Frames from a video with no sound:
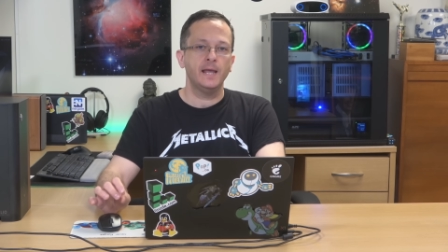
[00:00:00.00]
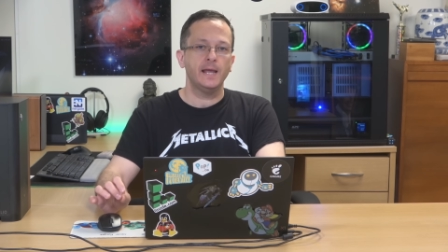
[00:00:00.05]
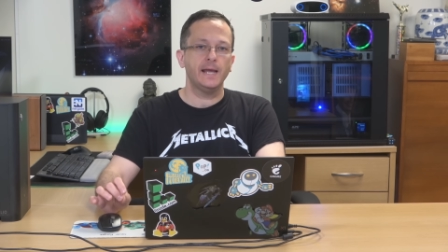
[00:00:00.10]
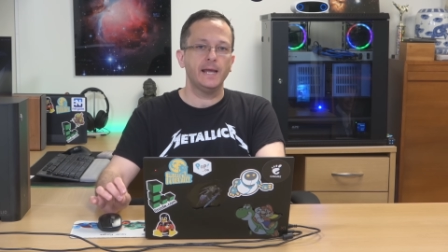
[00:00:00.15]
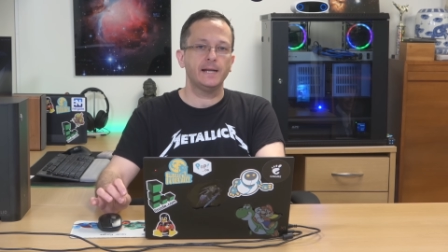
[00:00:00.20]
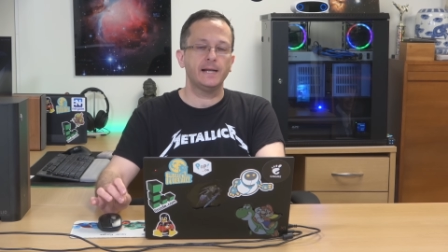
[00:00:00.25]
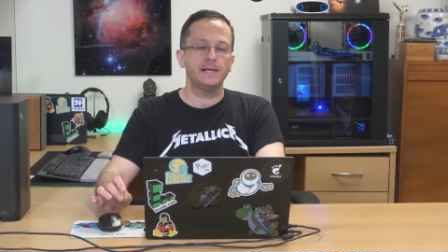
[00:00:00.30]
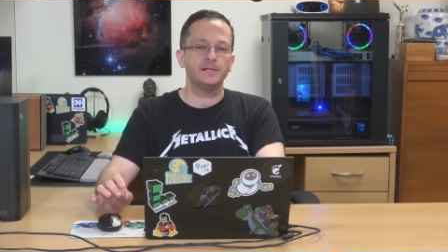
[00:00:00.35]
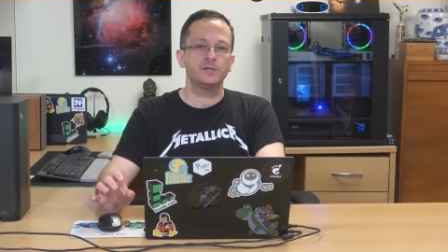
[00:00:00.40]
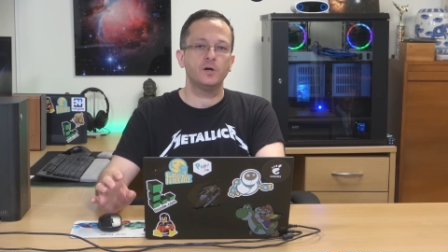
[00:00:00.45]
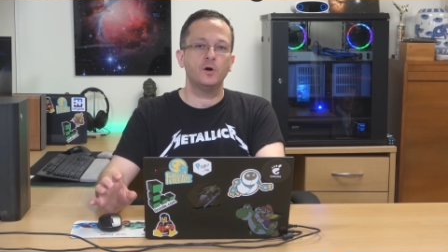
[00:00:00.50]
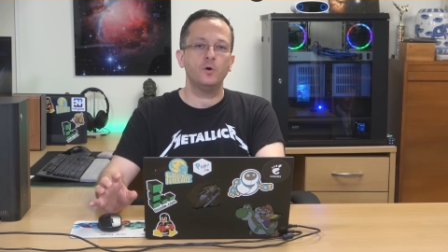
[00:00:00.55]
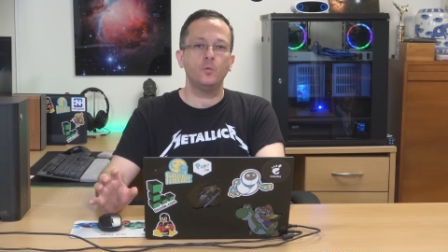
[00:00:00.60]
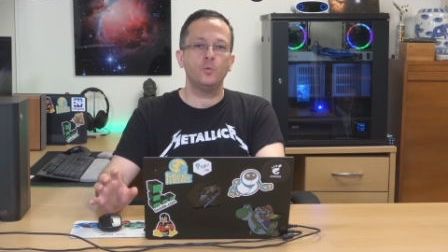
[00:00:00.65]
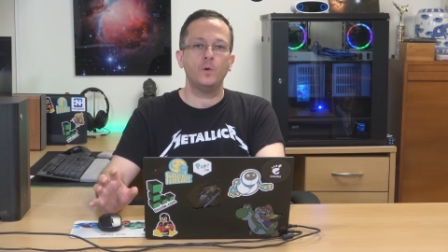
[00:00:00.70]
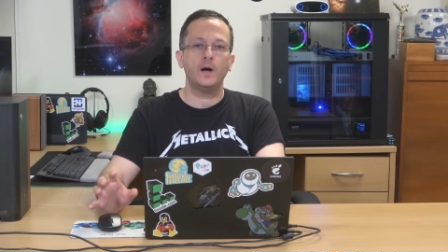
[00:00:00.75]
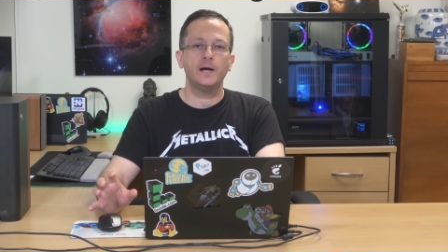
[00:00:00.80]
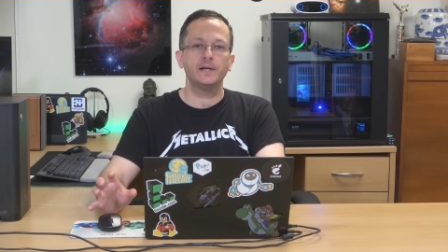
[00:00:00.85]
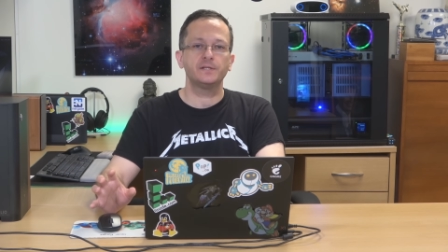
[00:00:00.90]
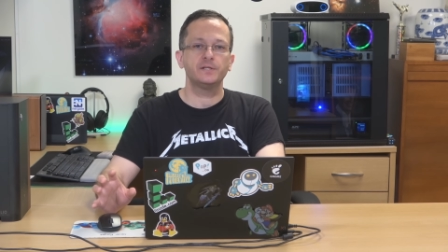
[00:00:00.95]
and I don't
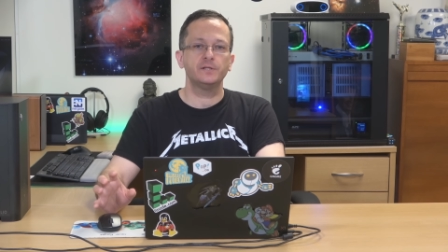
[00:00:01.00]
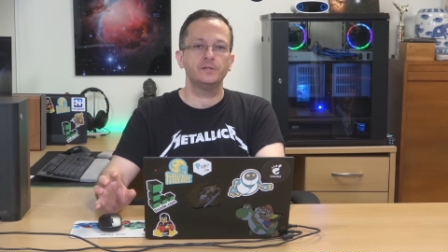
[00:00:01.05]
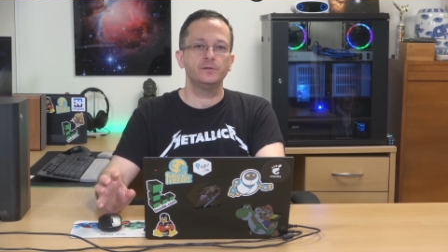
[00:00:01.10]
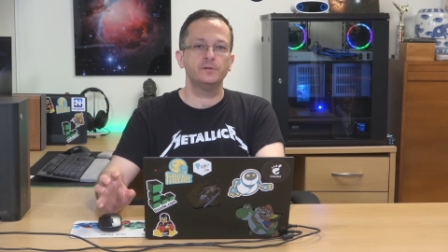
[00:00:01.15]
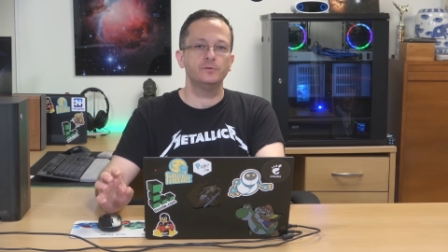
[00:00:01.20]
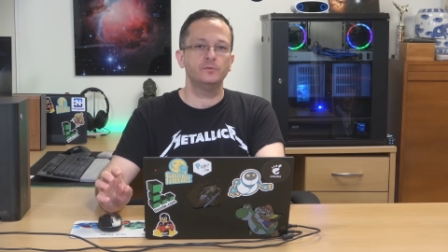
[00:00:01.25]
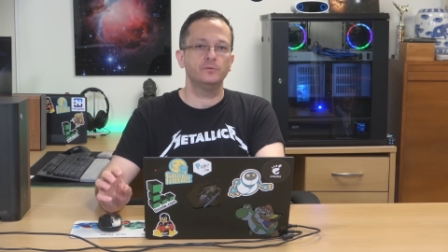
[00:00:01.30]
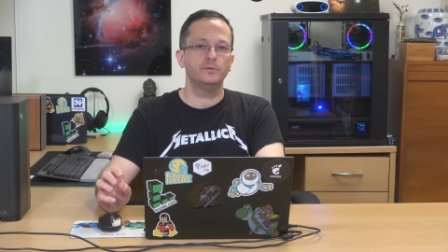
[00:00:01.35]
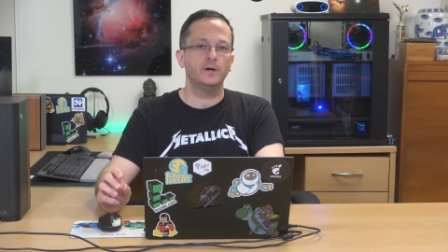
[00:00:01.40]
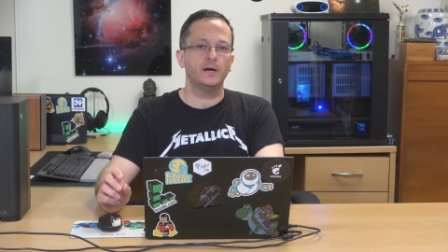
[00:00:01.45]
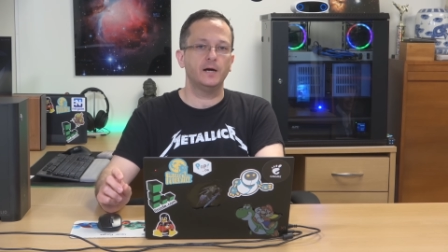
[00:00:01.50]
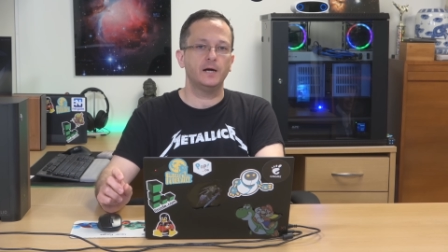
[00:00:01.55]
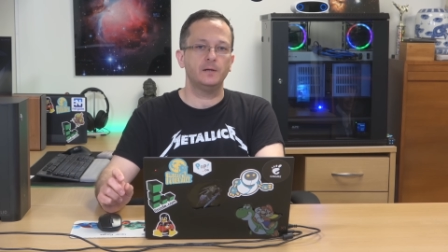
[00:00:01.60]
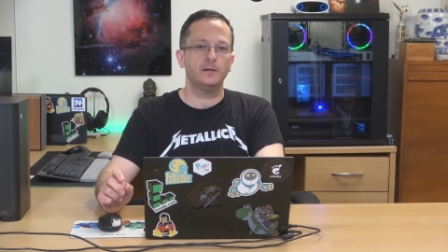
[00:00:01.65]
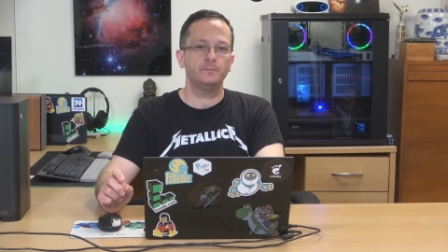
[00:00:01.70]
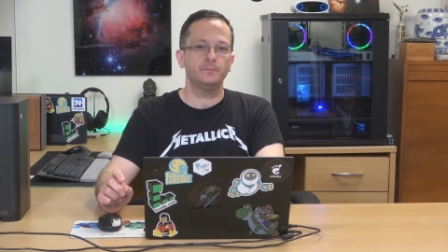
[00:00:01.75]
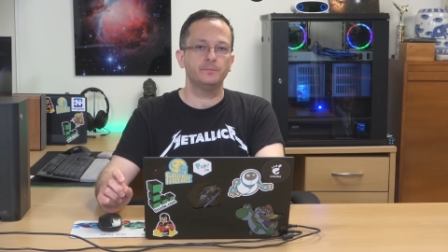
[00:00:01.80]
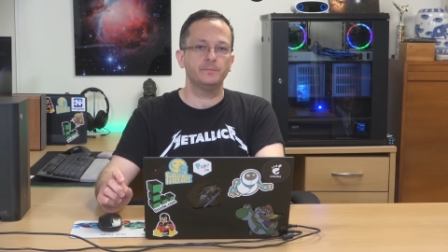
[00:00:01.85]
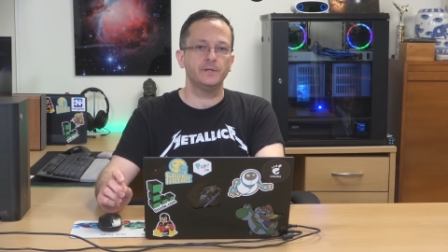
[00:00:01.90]
want to, um,